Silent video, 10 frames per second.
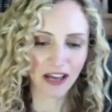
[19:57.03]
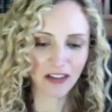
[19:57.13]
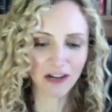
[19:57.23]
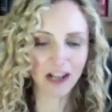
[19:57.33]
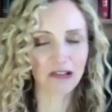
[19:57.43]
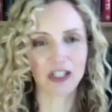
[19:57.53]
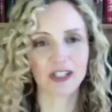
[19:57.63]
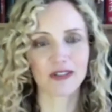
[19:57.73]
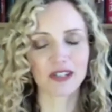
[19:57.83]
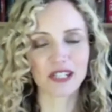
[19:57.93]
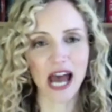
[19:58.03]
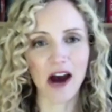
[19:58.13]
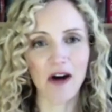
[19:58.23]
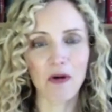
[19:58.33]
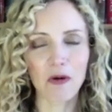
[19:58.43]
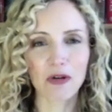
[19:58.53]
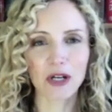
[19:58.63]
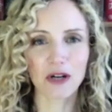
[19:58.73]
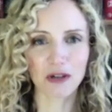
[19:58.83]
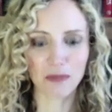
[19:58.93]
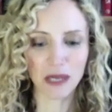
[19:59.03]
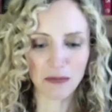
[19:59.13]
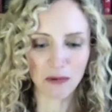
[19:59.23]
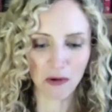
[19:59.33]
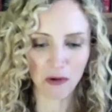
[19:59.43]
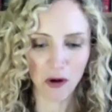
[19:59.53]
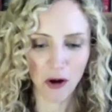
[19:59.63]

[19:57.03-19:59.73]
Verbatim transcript: the records show us how ordinary people,